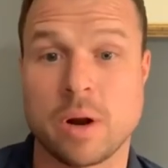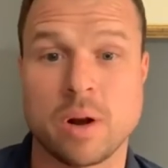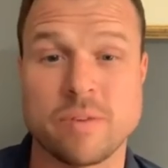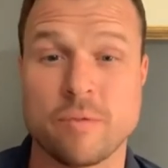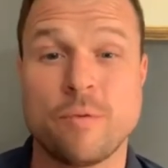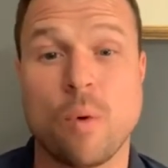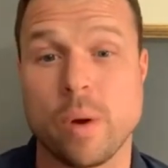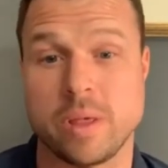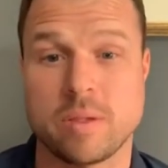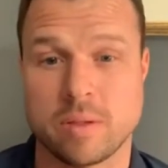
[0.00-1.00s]
have a
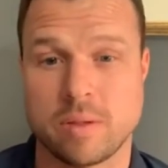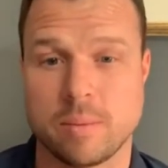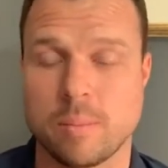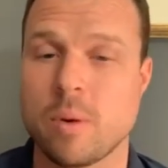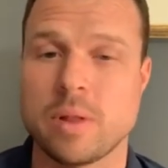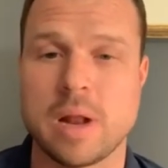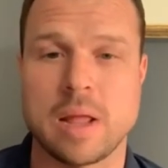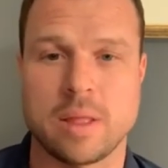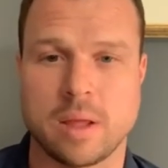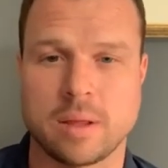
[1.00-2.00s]
voice more than
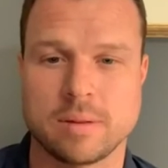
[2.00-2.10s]
anything